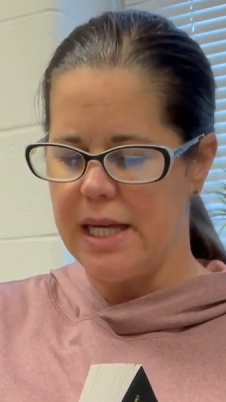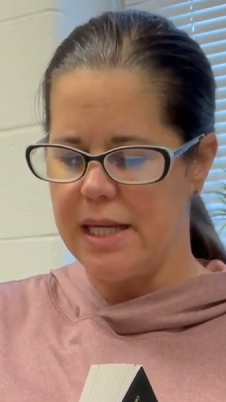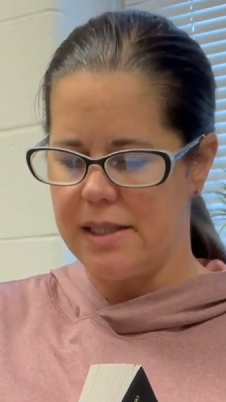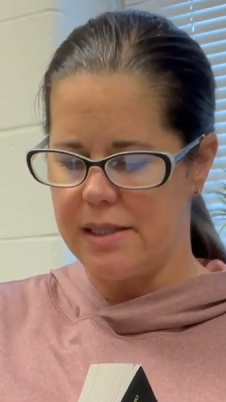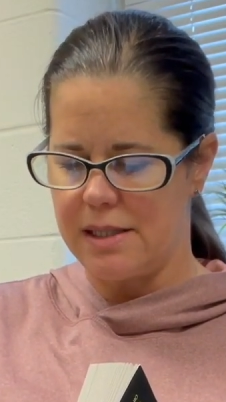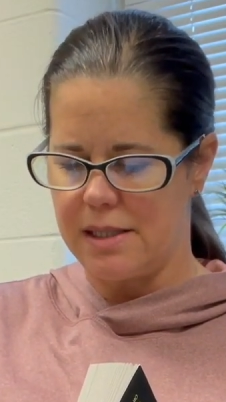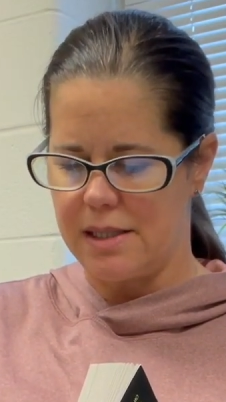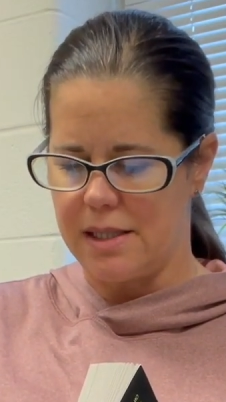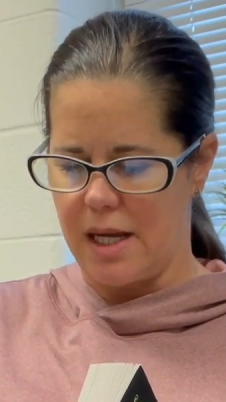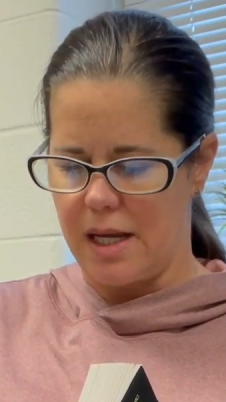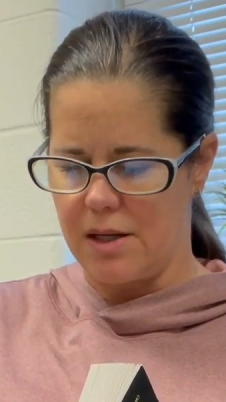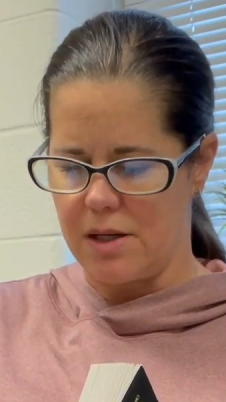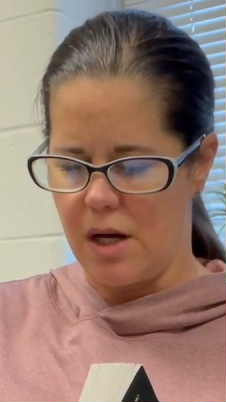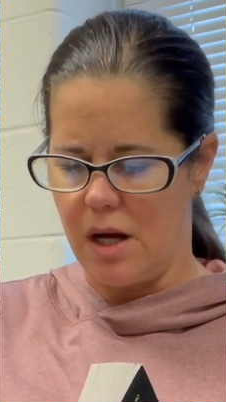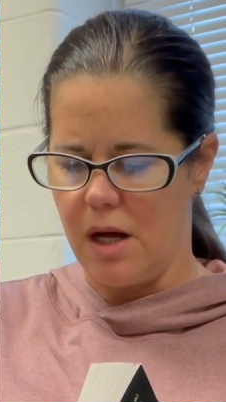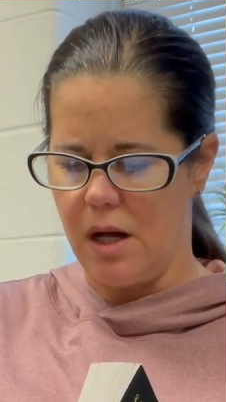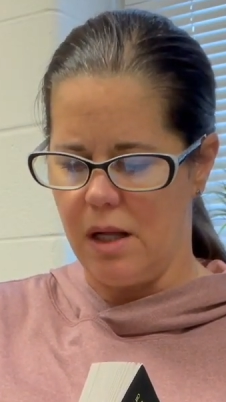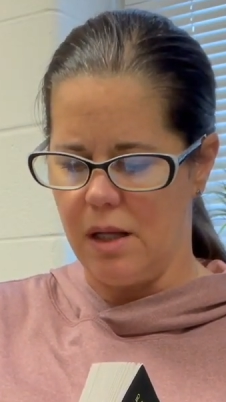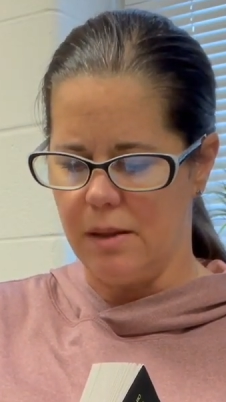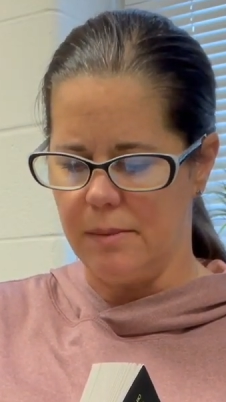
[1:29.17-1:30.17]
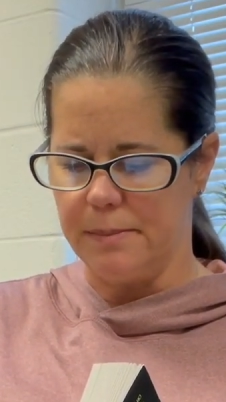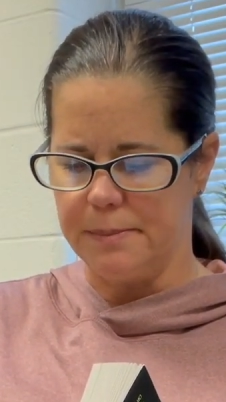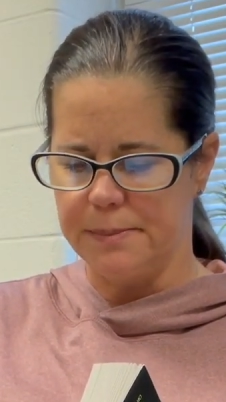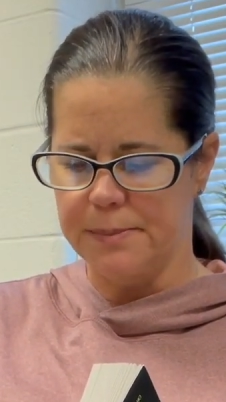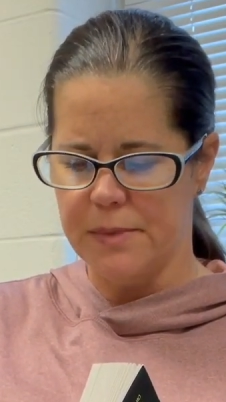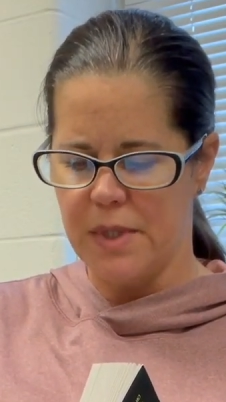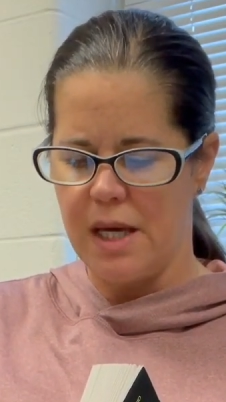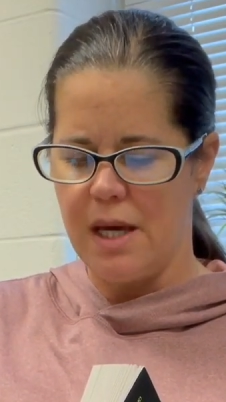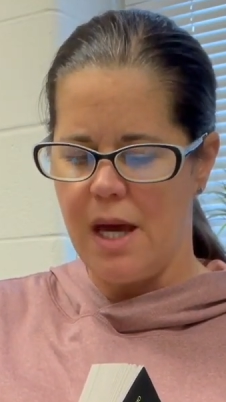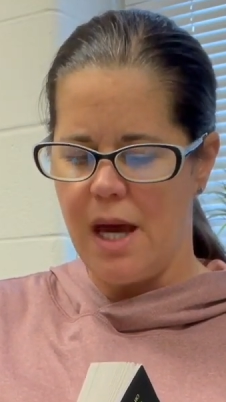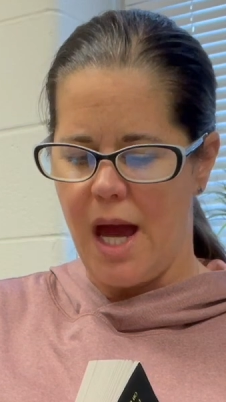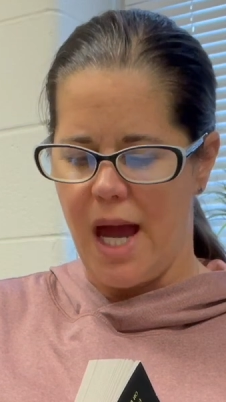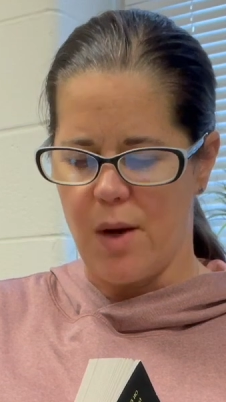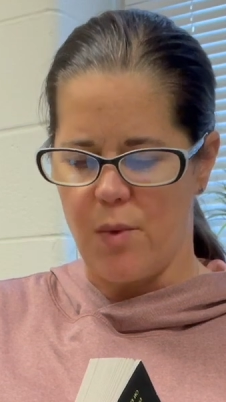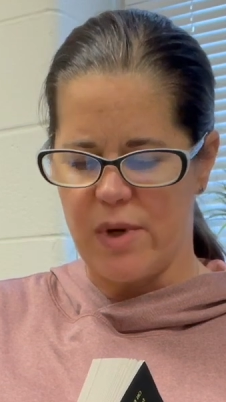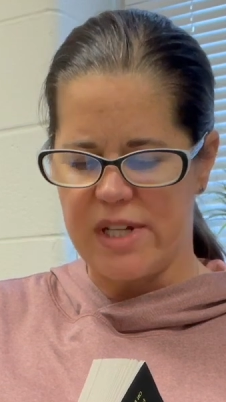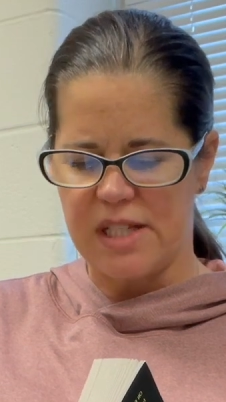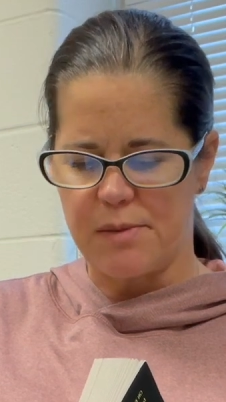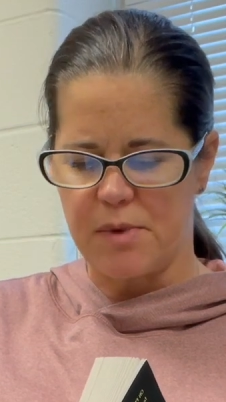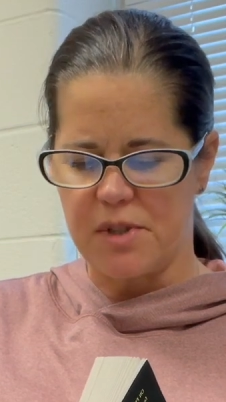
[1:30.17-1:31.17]
"Stay calm," I
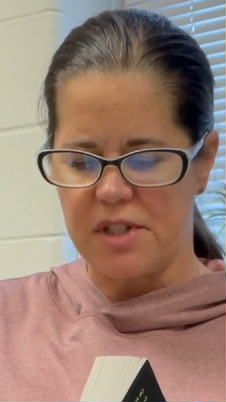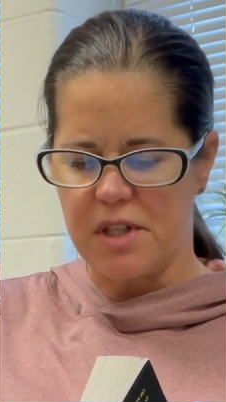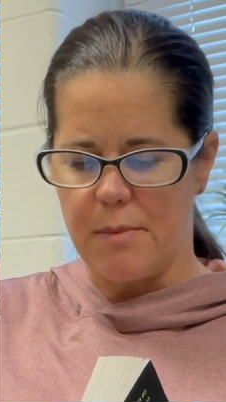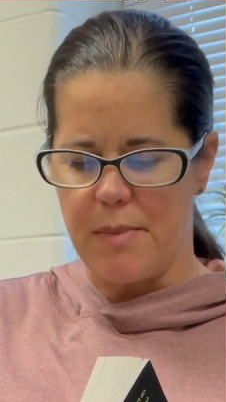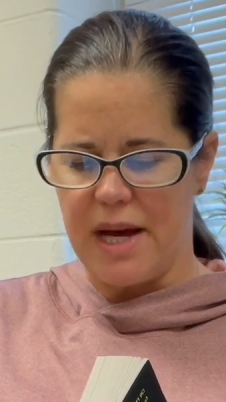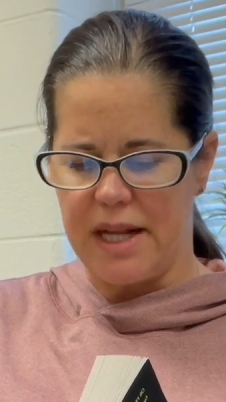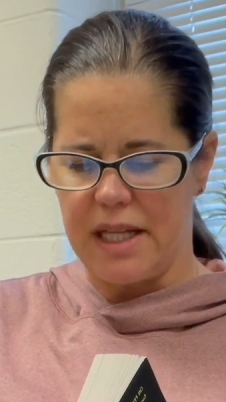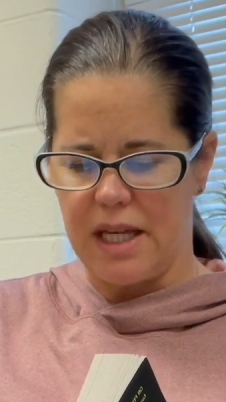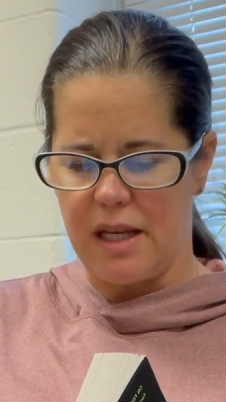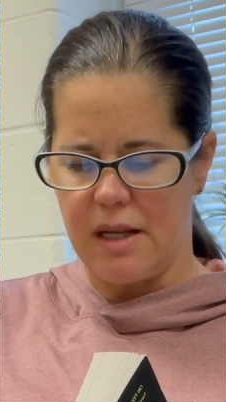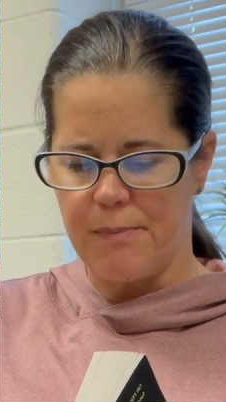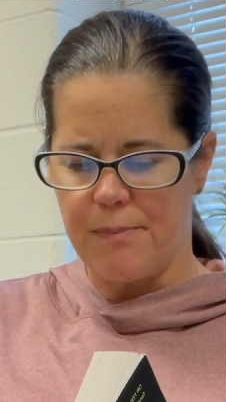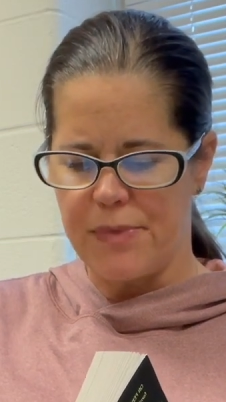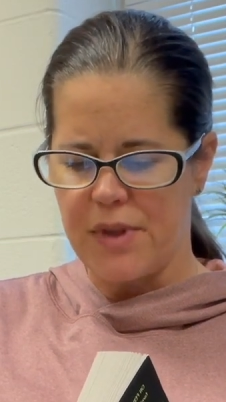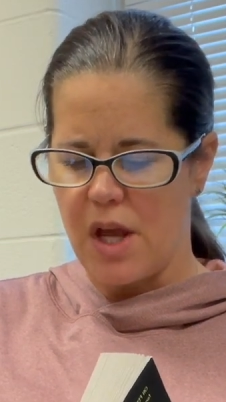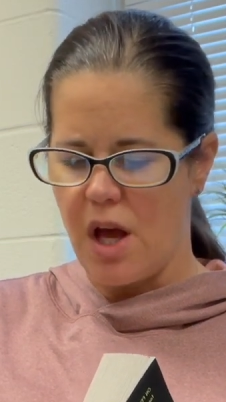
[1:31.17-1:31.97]
whispered to Benny,